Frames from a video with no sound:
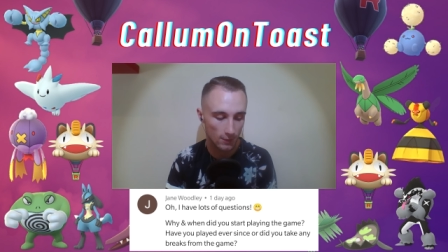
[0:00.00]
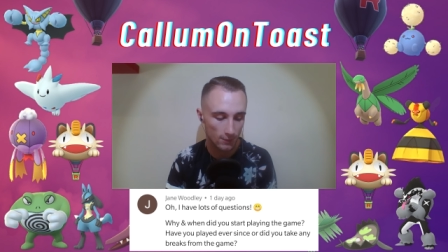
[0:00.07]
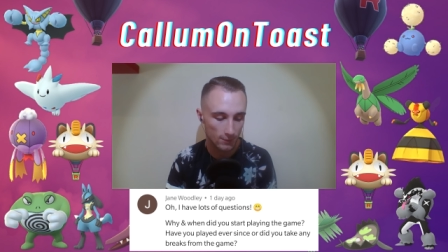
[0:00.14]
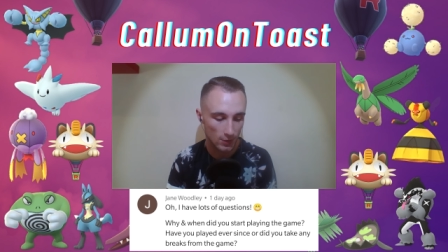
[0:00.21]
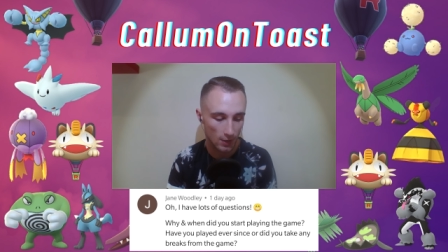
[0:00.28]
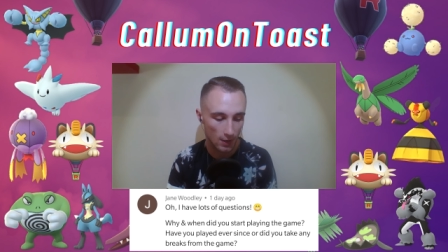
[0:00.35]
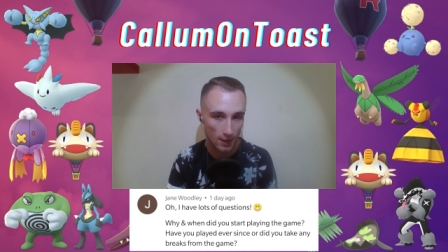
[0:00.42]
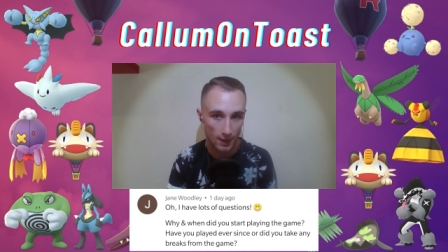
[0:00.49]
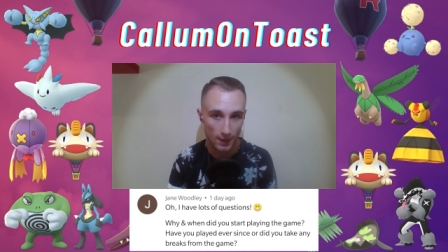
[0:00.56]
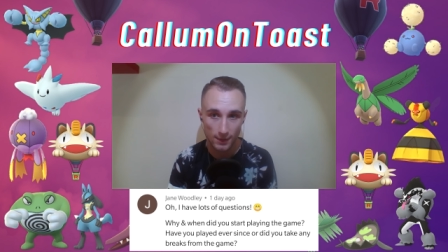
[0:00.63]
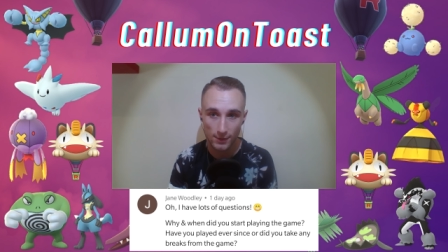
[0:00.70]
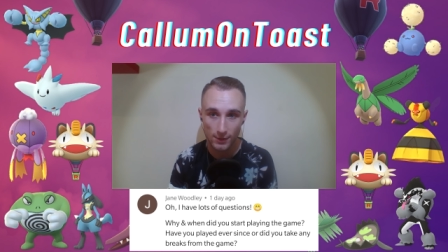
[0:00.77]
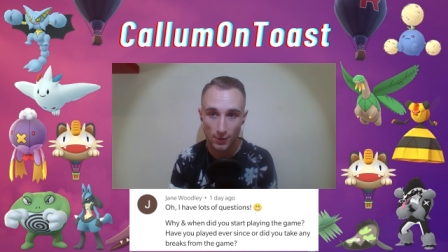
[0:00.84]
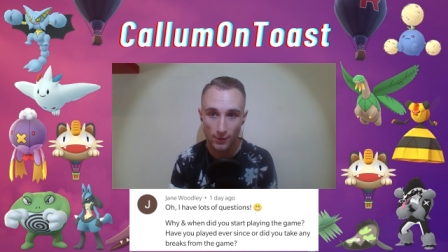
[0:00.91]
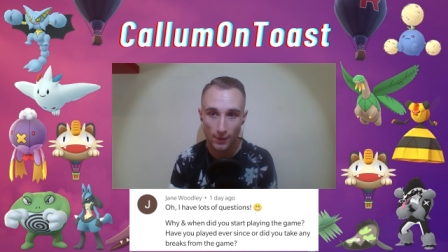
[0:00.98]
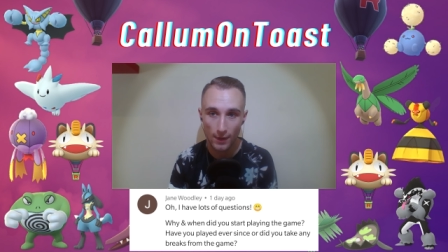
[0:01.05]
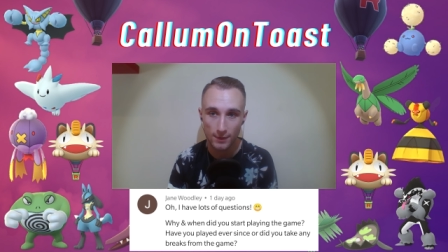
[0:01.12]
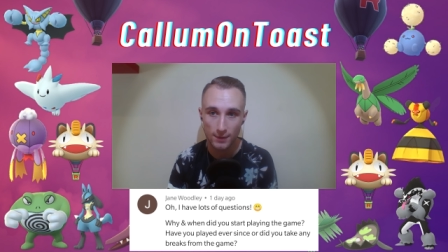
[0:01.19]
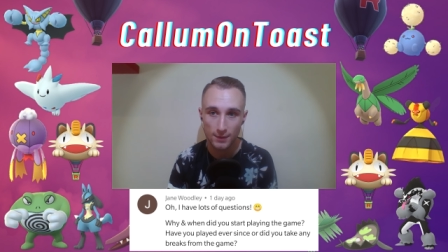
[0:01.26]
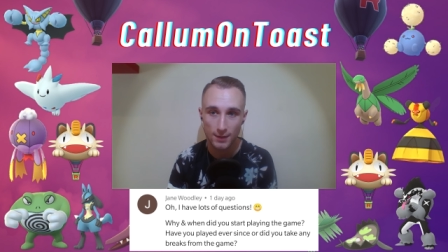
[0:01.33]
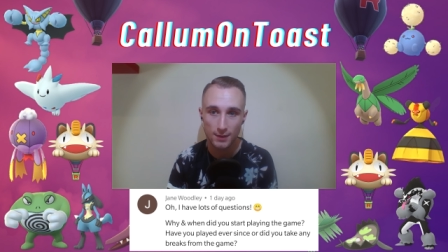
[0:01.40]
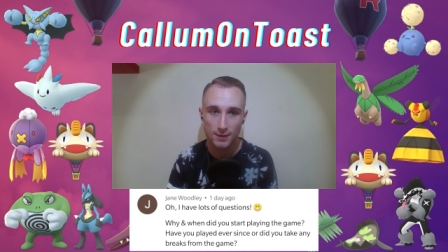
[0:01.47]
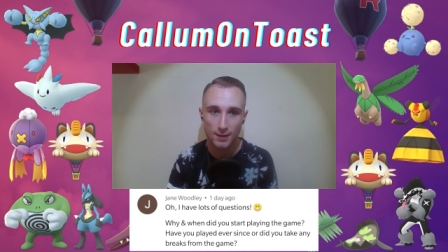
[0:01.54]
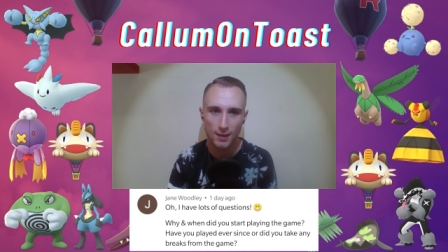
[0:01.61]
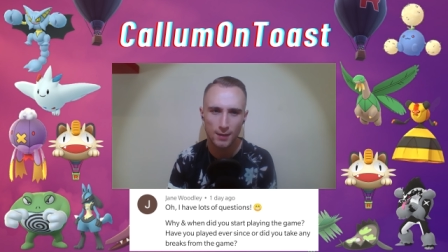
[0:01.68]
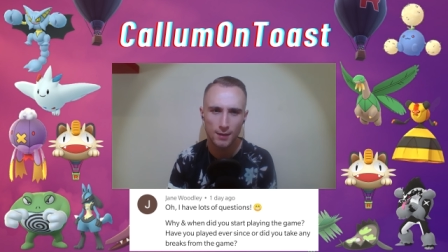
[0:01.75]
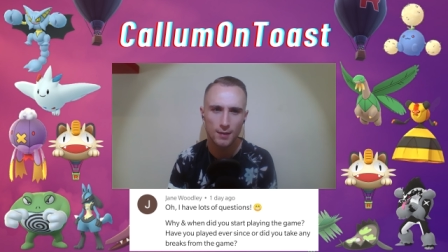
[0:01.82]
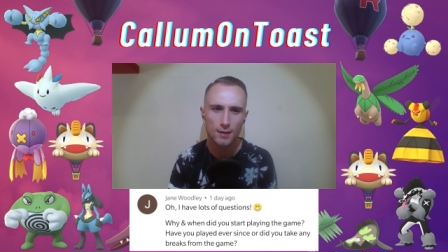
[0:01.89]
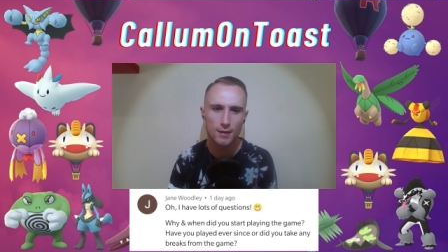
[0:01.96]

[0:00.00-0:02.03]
of July 2016.